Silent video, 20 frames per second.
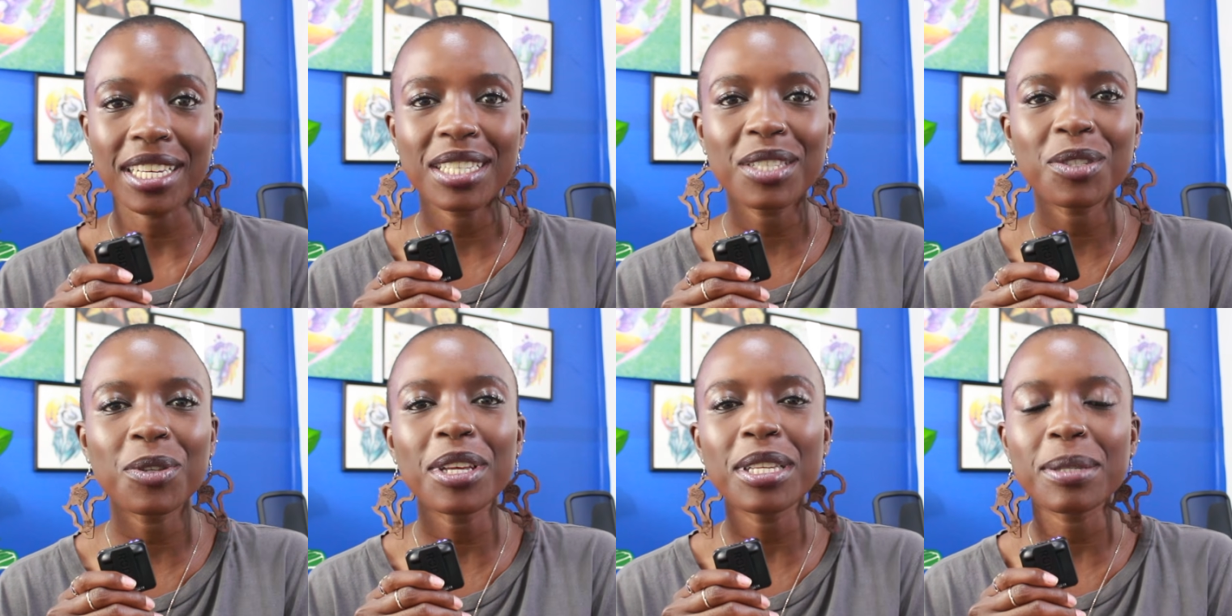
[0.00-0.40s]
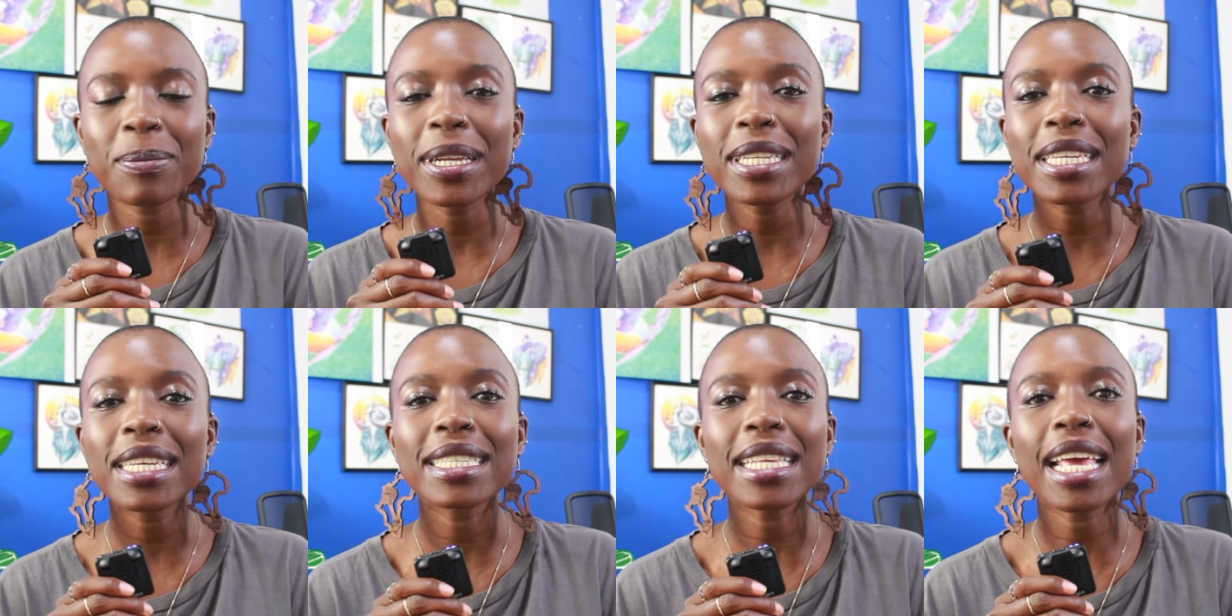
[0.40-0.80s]
So, as
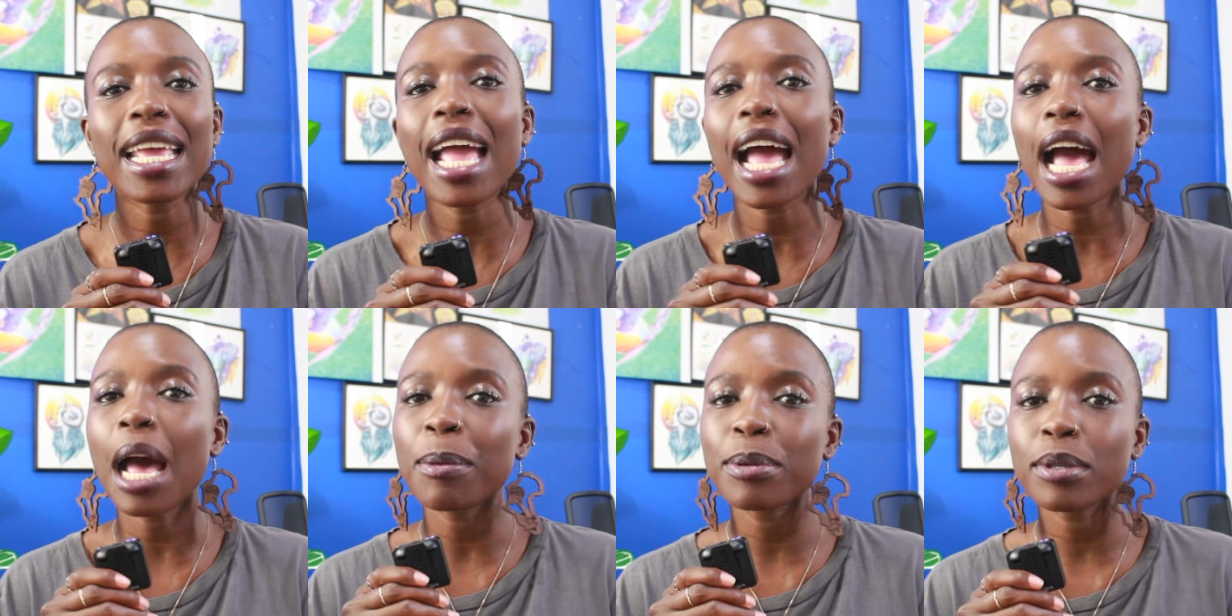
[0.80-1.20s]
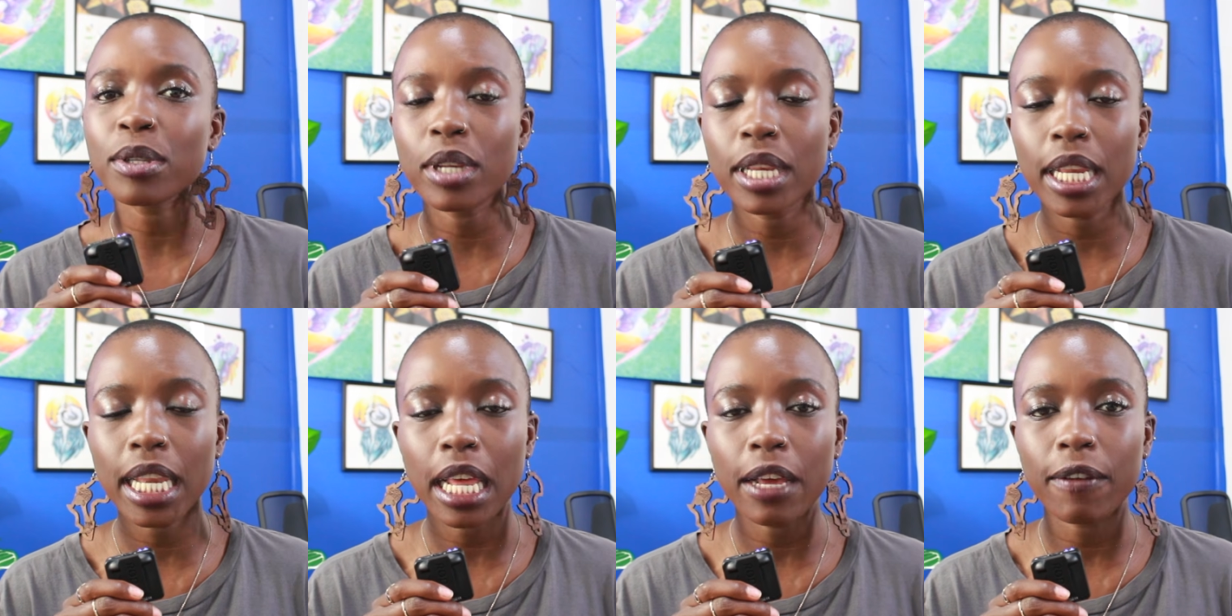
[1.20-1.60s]
much as I
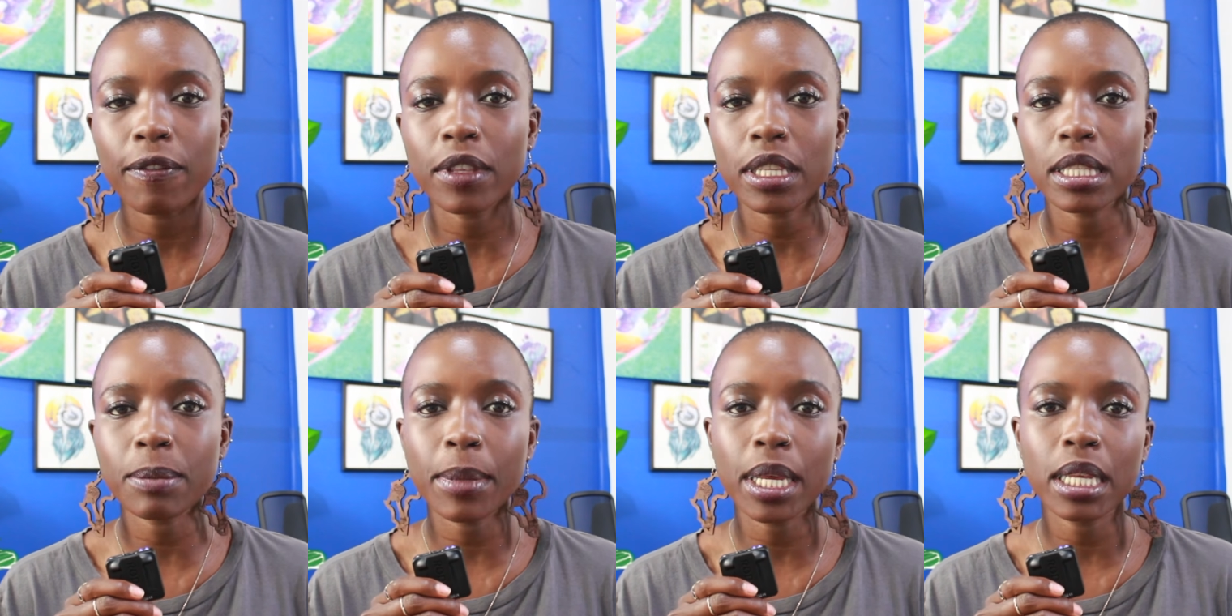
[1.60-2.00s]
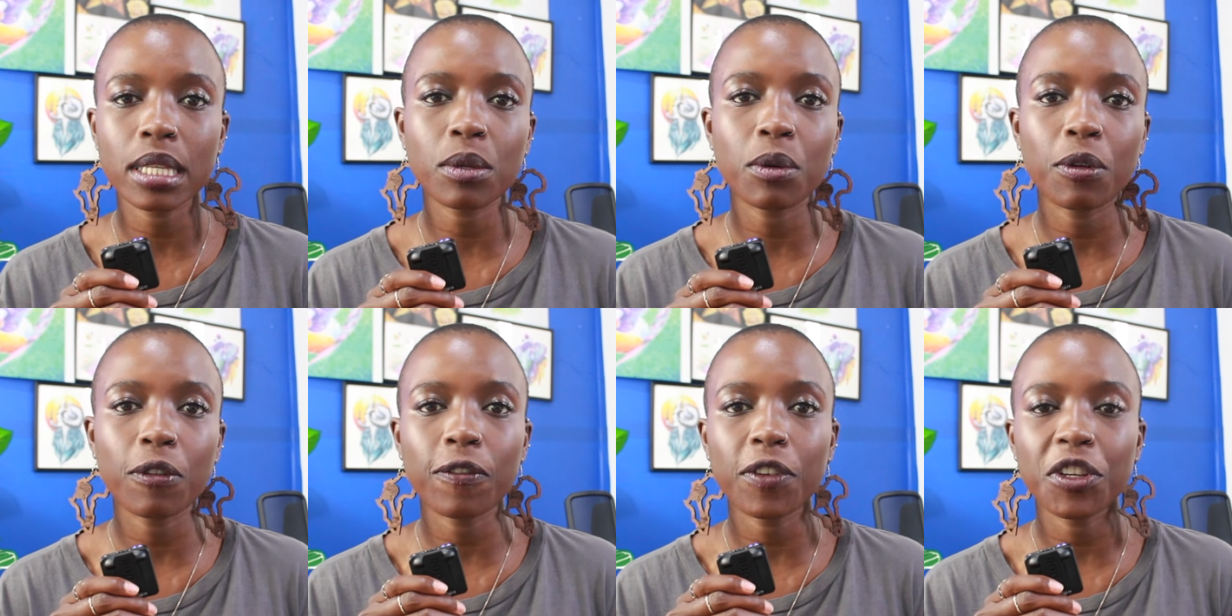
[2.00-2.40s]
absolutely love the Smart
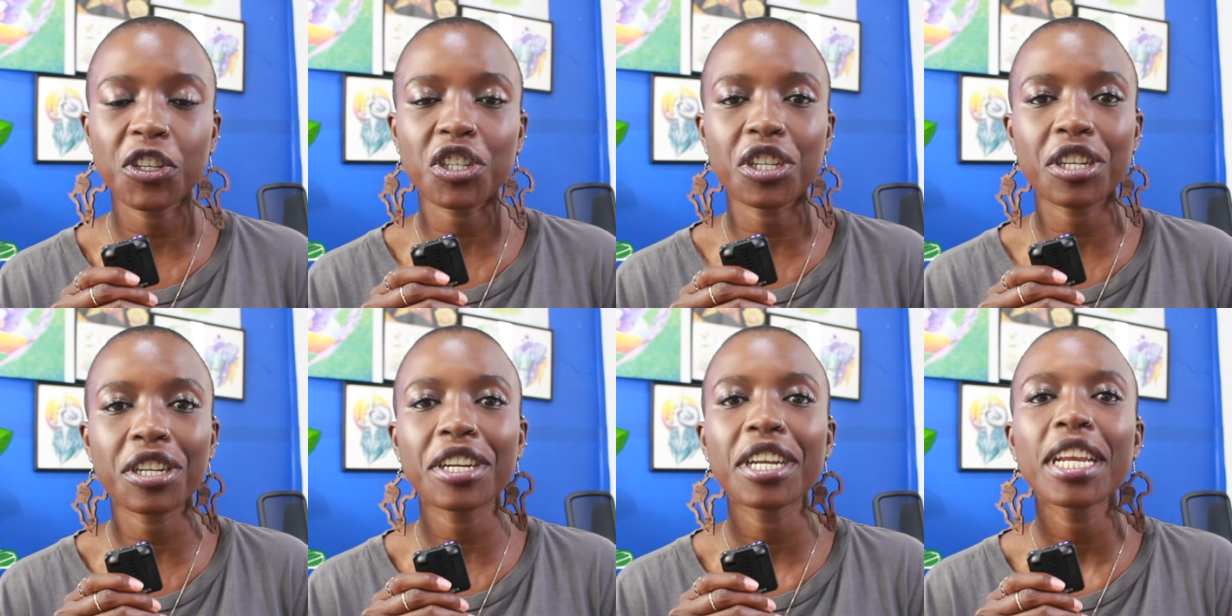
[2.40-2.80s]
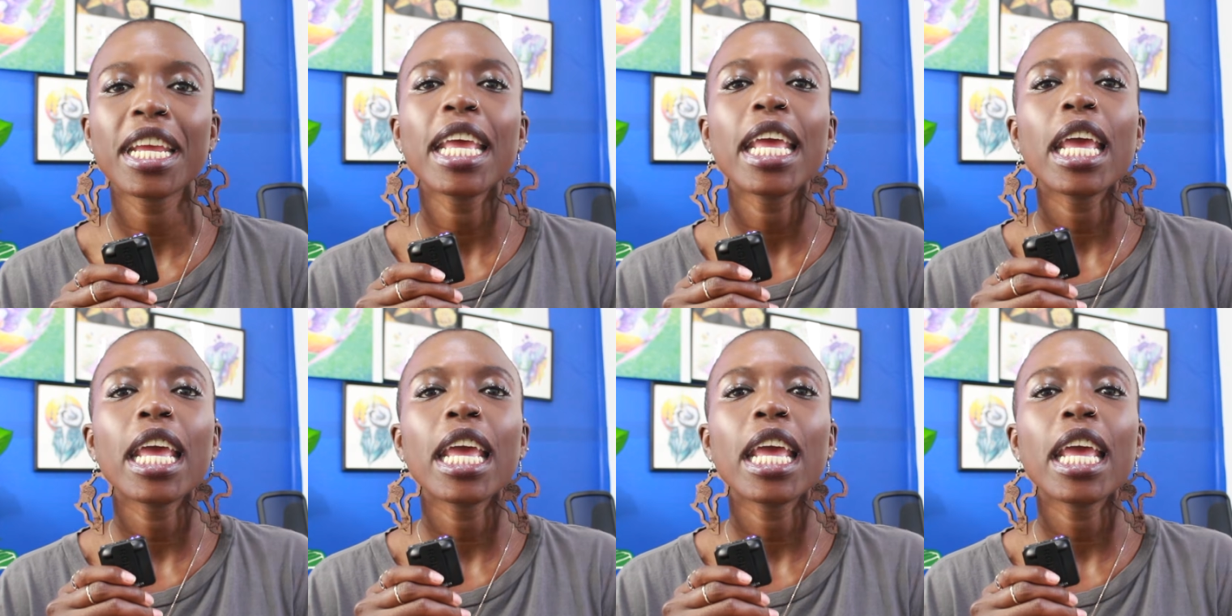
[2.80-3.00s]
Score feature